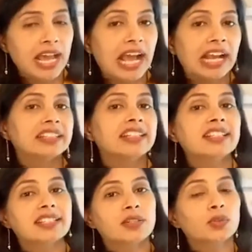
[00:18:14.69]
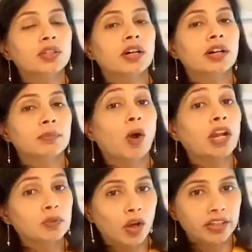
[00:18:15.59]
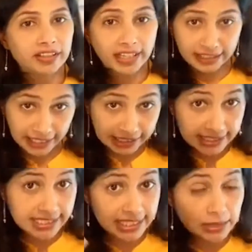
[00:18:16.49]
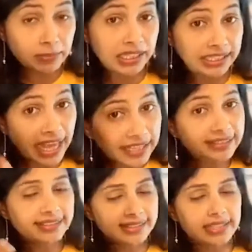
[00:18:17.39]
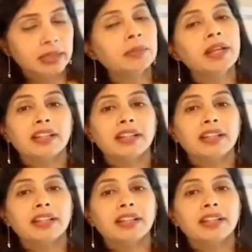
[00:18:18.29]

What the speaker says: add this to the boiled water and take the steam, inhale the steam.